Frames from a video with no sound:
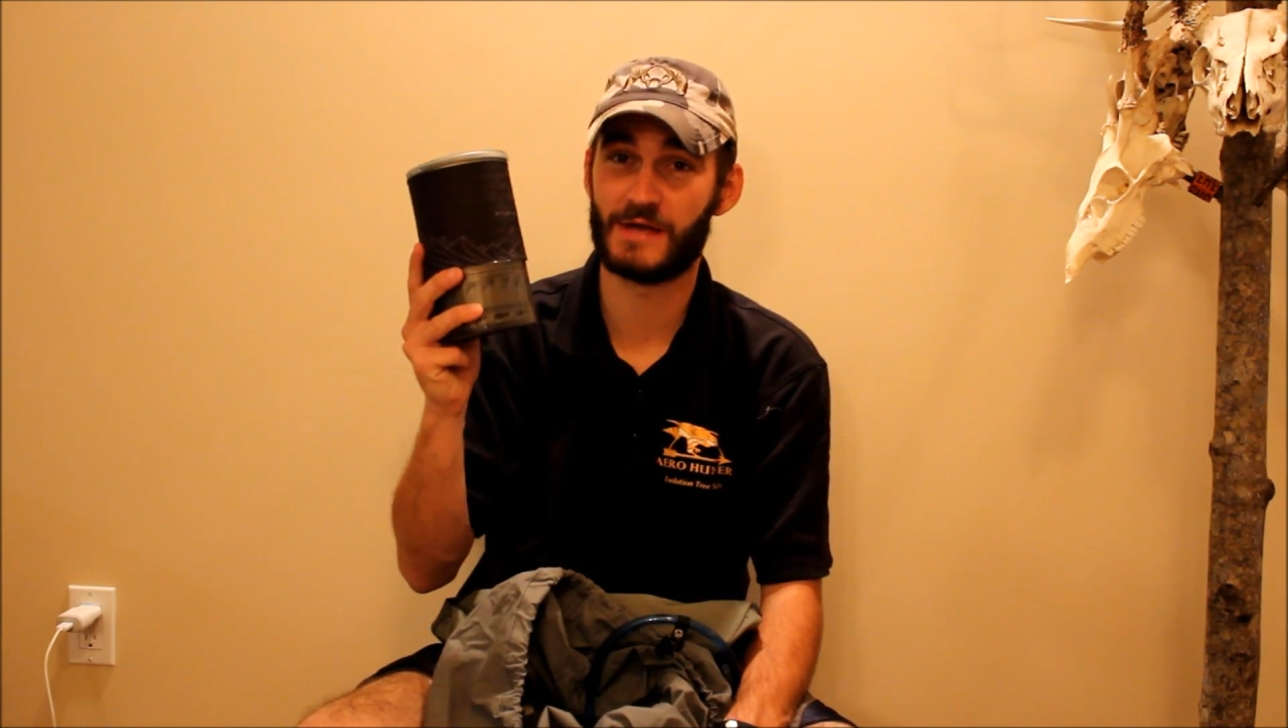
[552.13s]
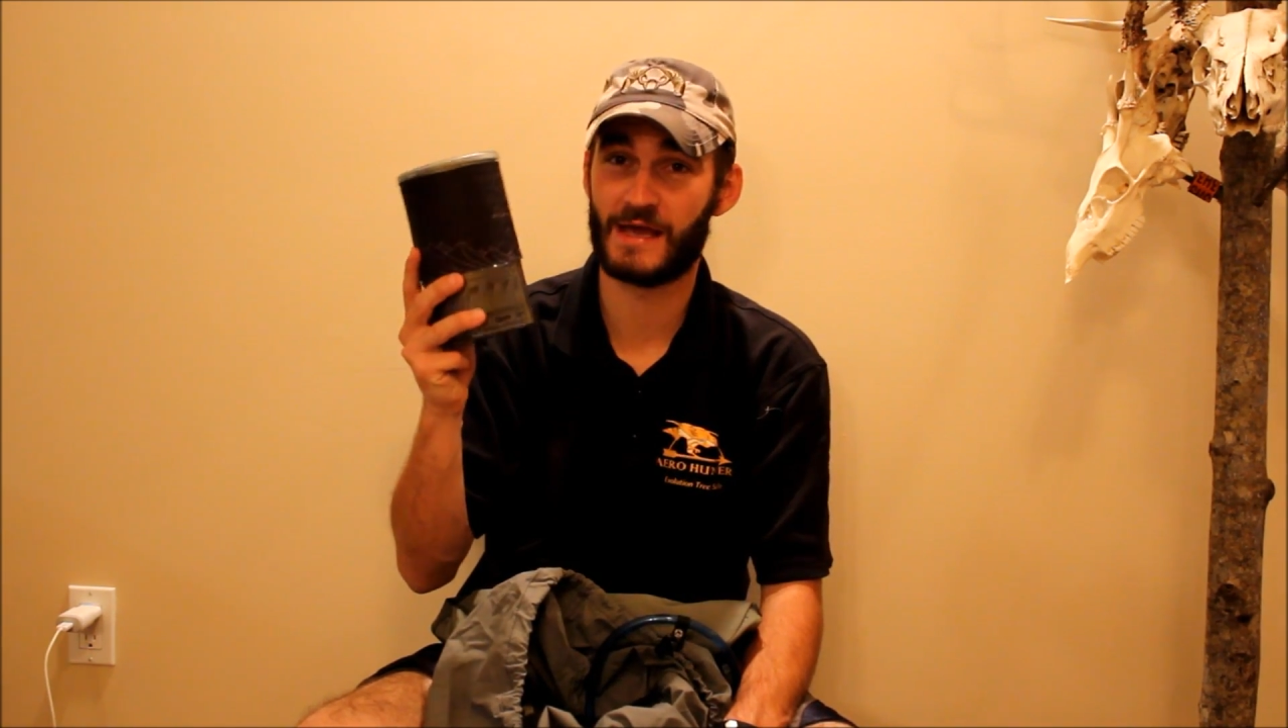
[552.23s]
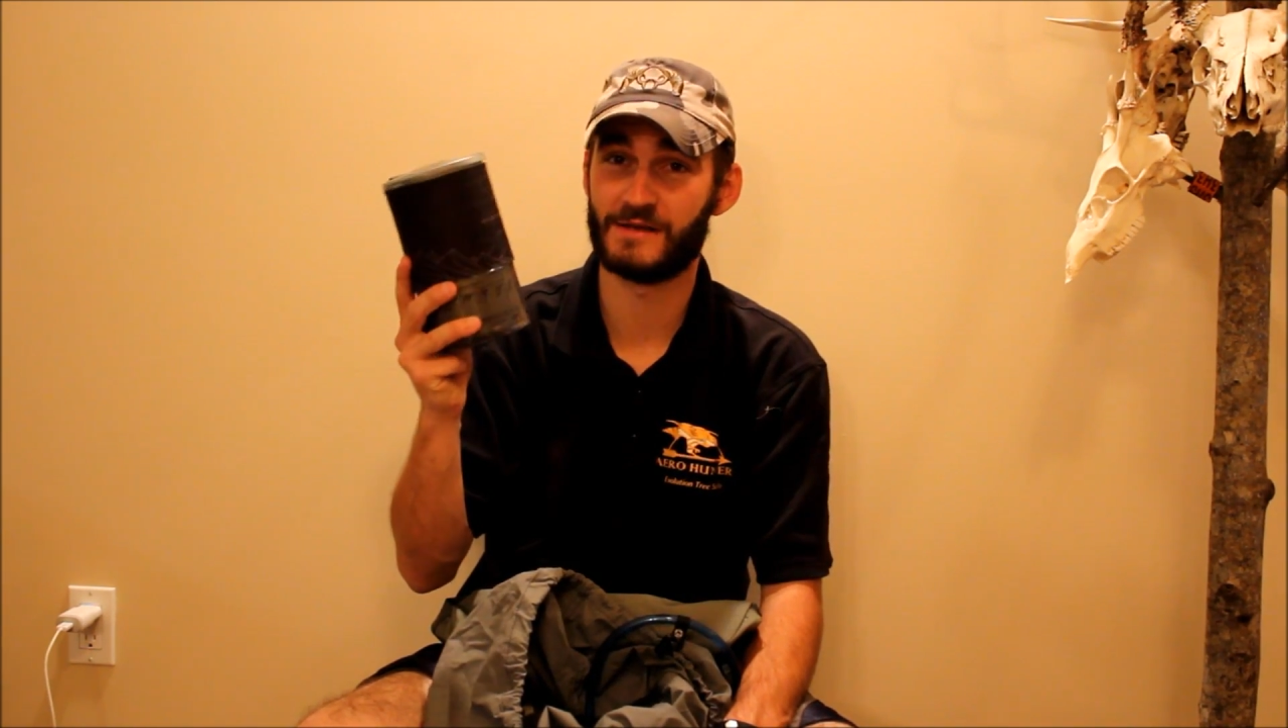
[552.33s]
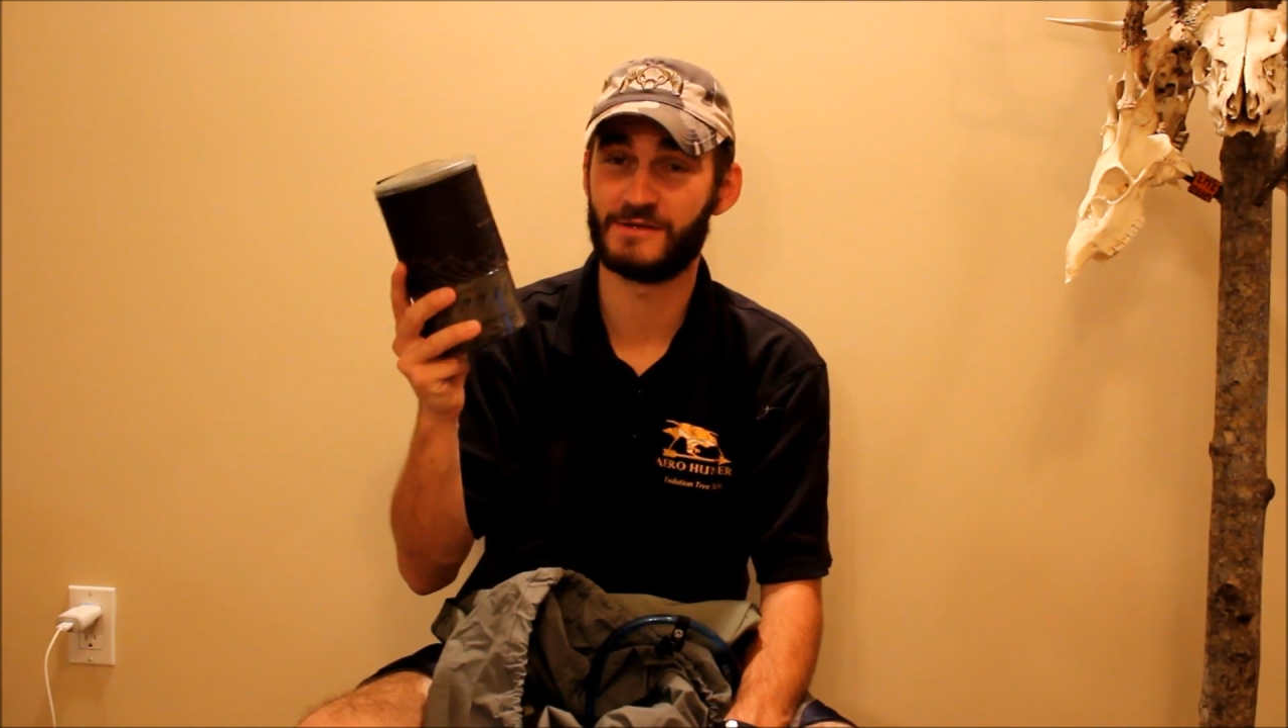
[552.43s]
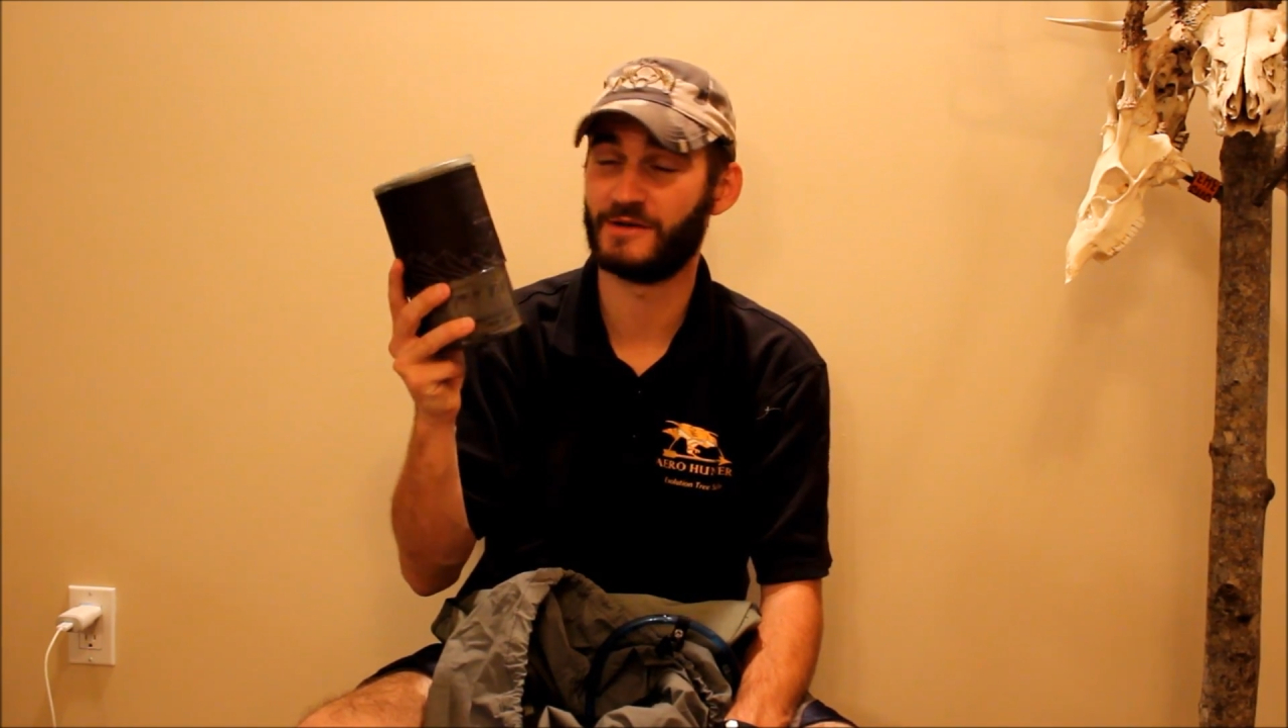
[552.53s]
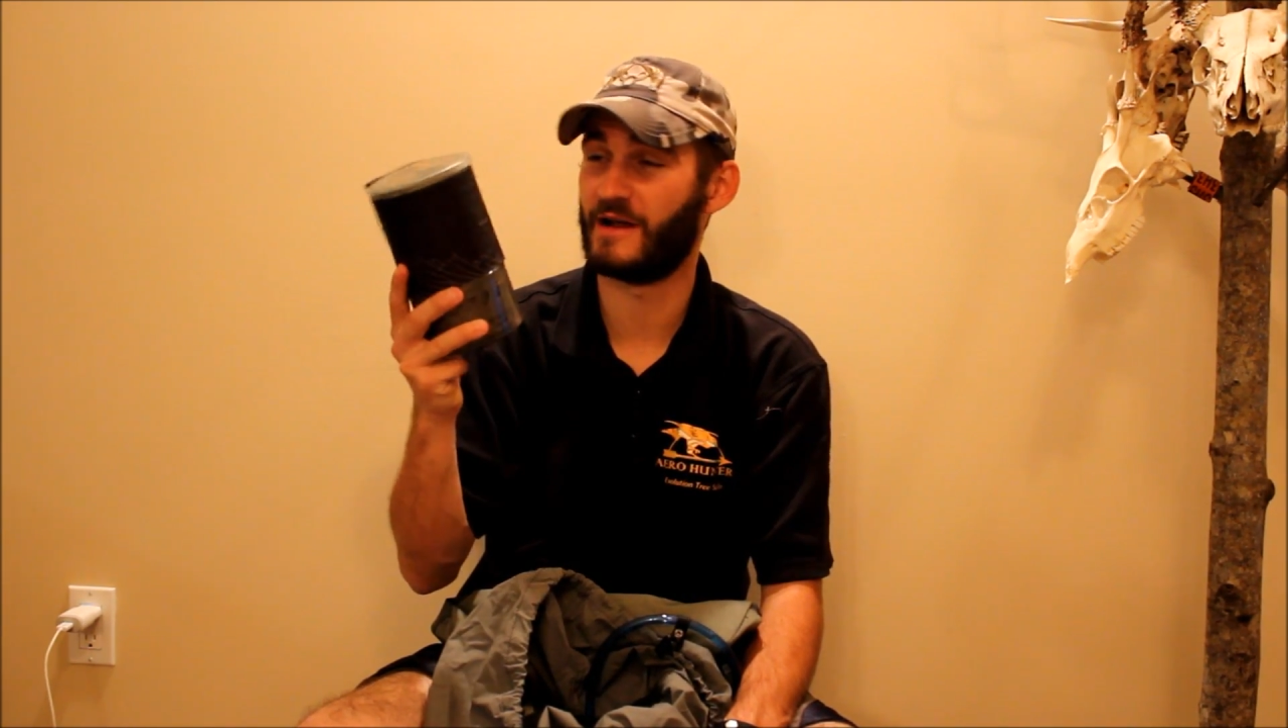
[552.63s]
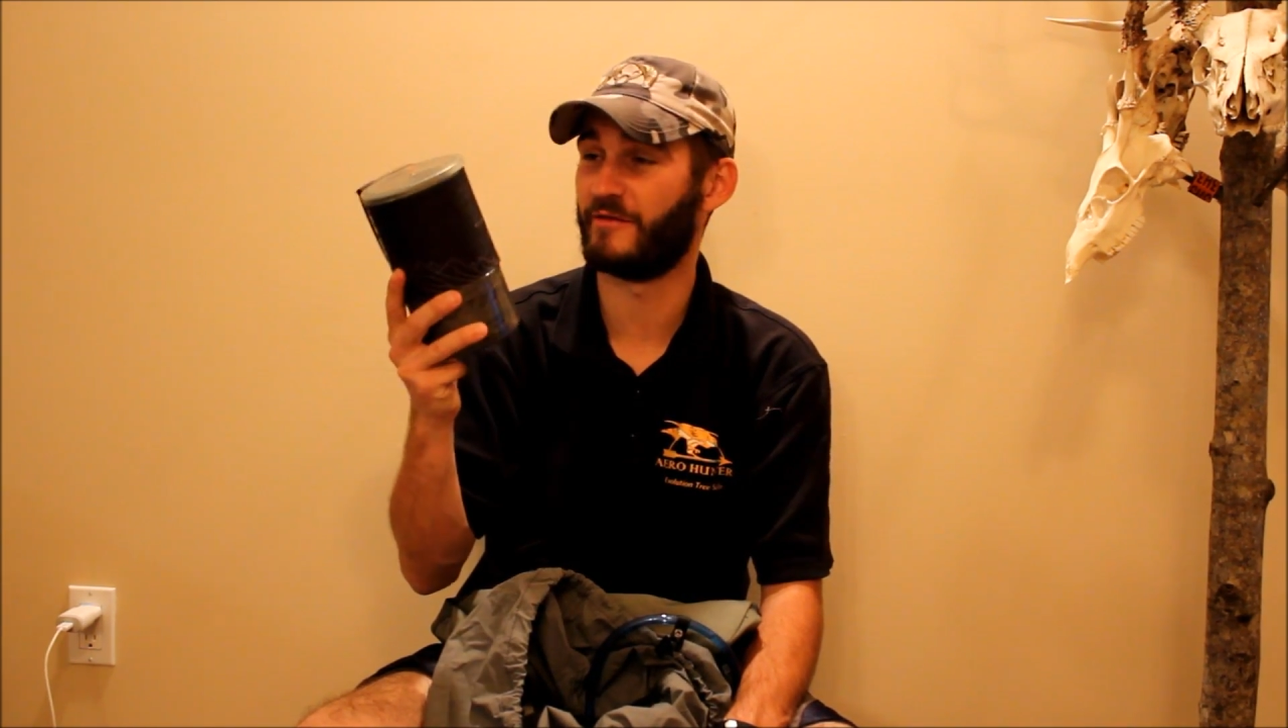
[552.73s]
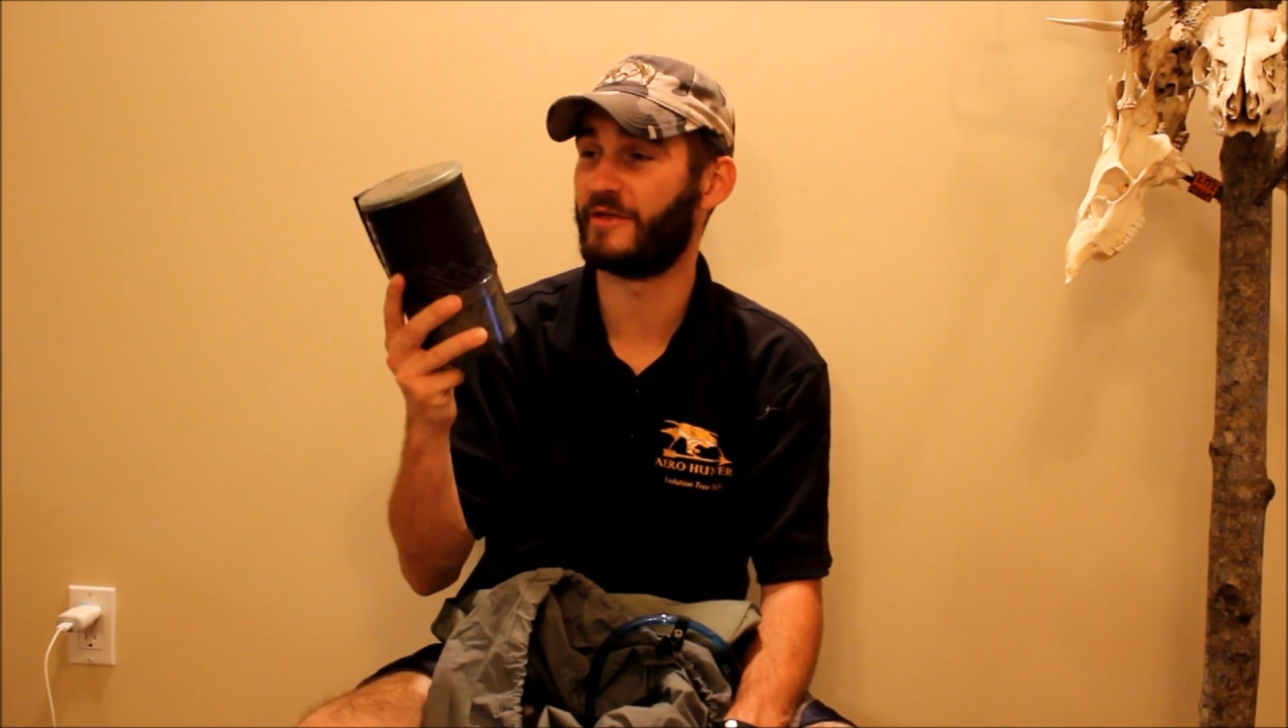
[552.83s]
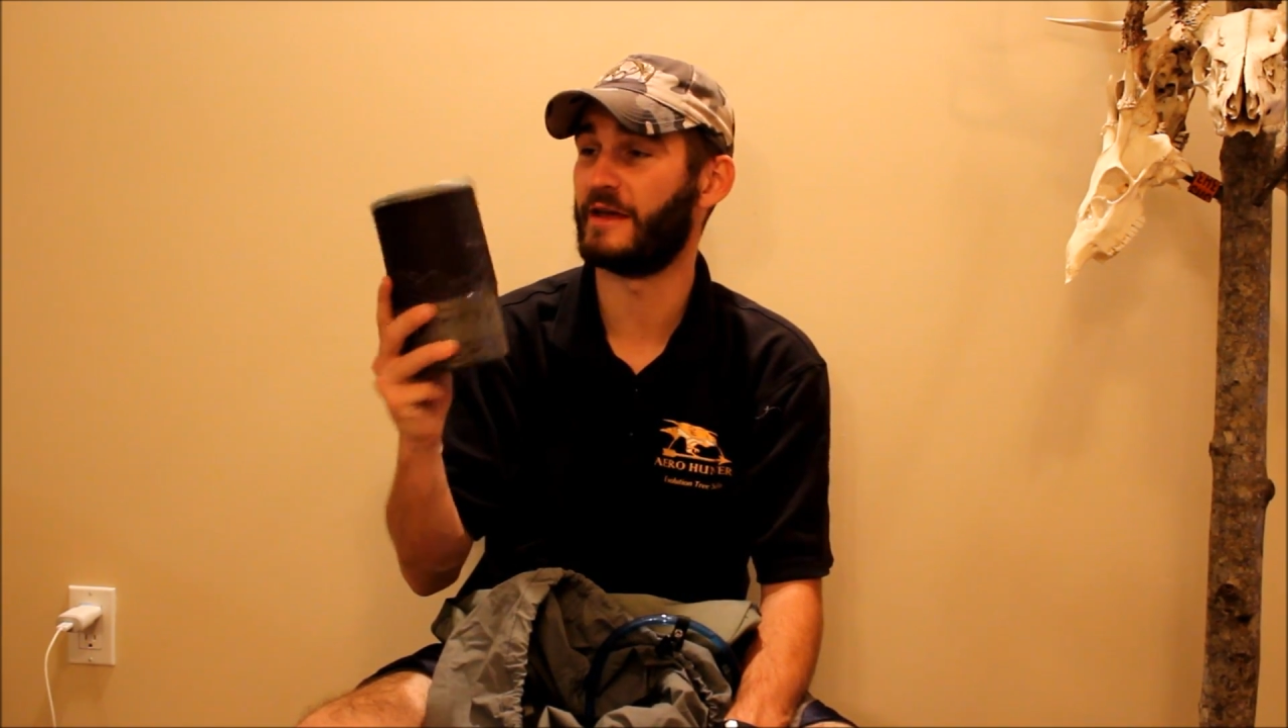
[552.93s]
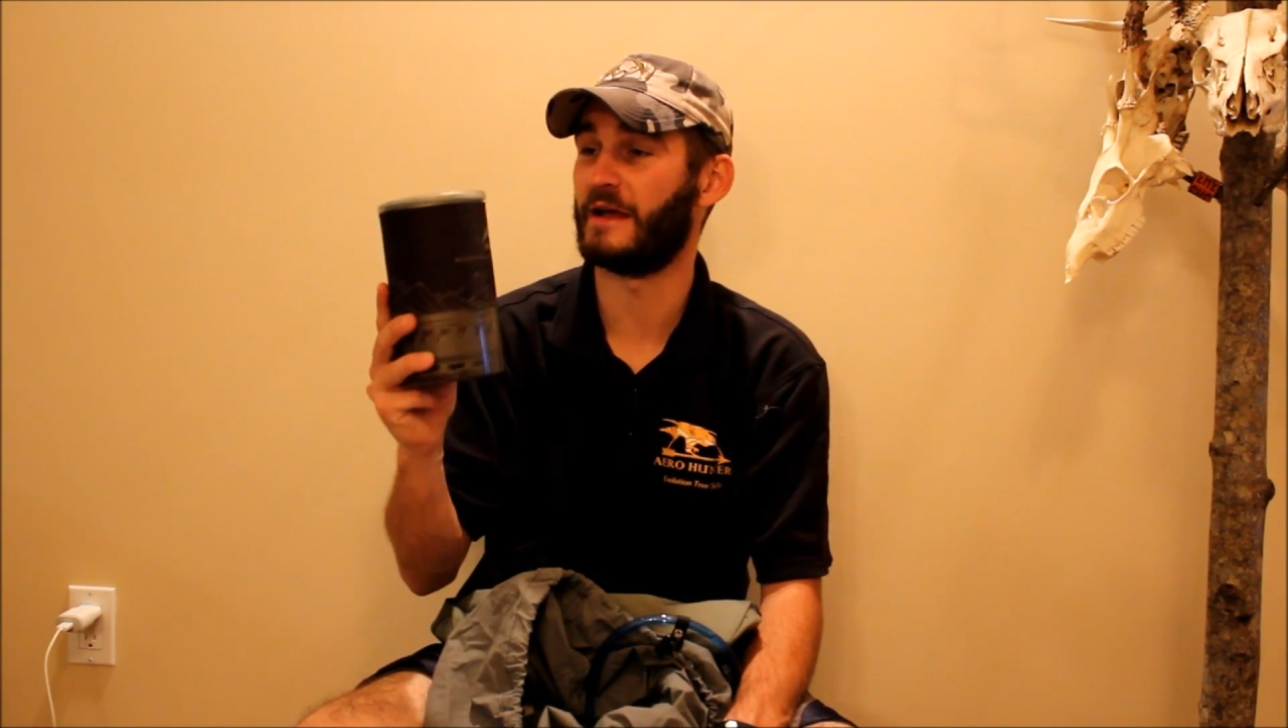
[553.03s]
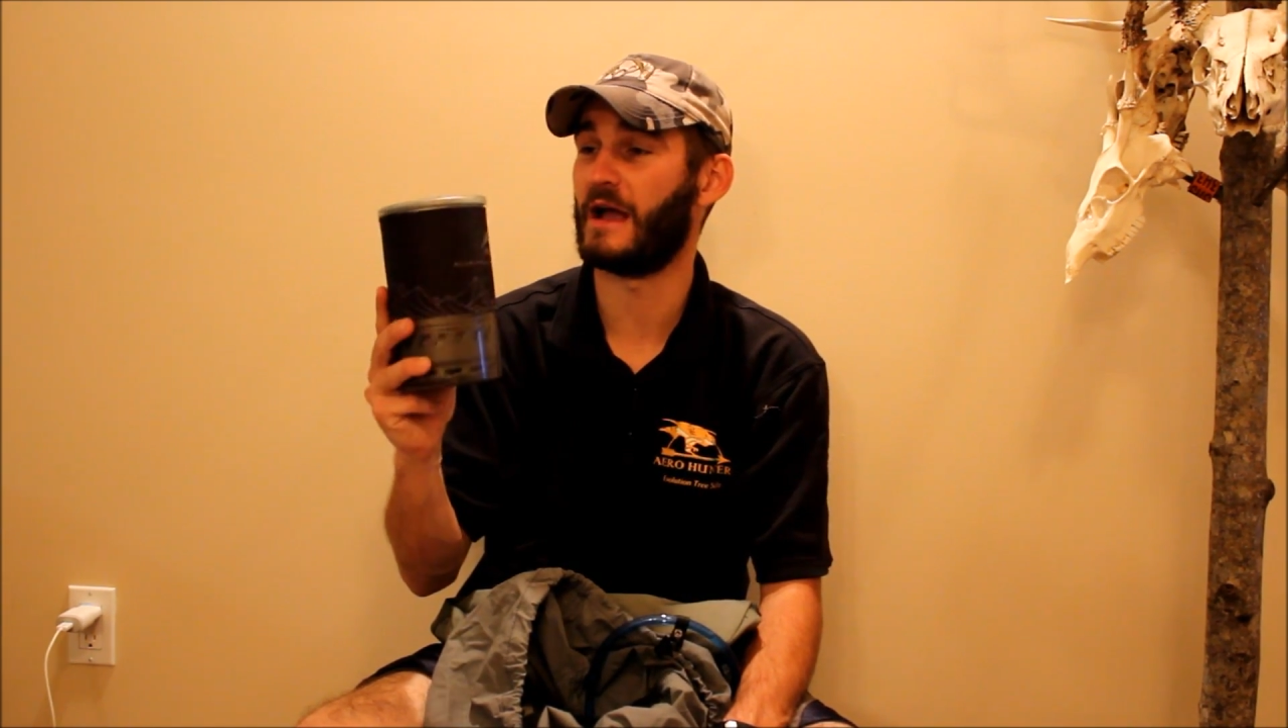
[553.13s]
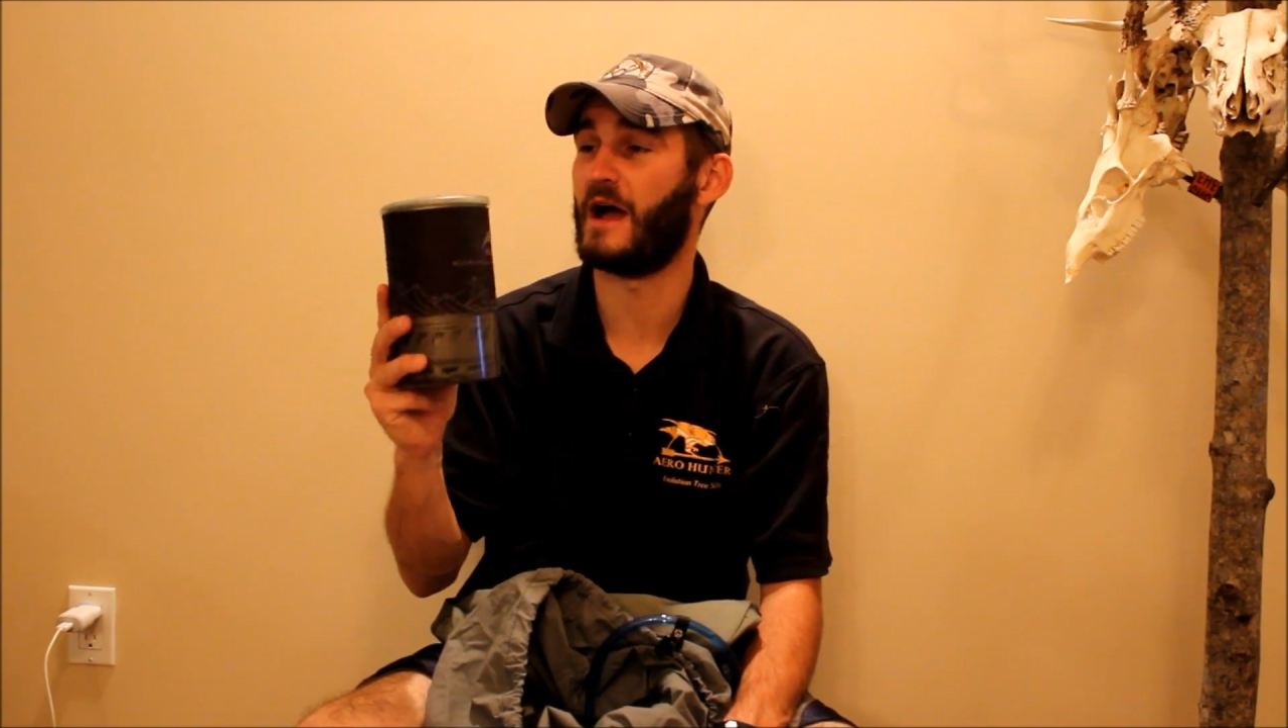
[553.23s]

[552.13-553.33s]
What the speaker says: canister and everything.